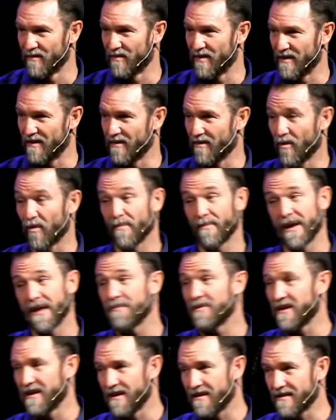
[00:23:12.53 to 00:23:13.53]
But or
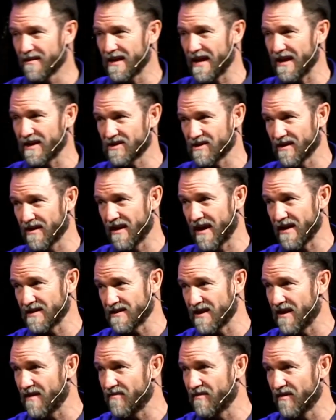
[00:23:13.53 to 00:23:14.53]
maybe he could actually,
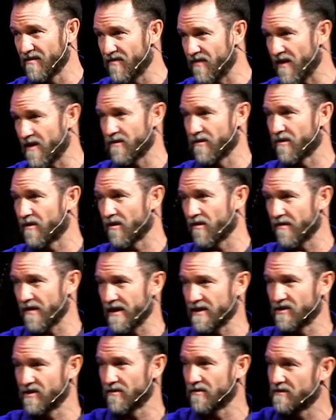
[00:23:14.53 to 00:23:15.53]
as a heavenly father,
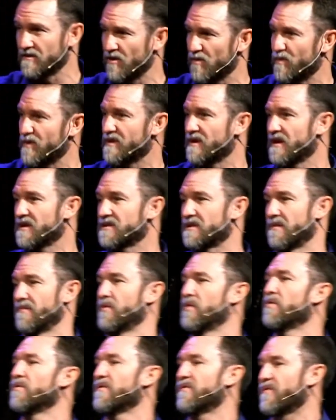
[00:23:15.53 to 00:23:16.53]
correct your interpretation
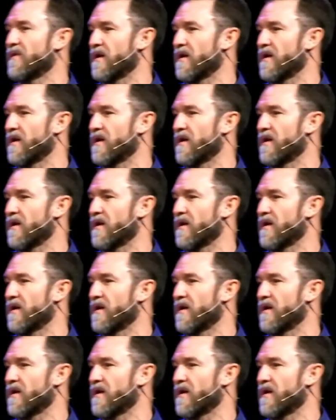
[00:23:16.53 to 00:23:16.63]
of who a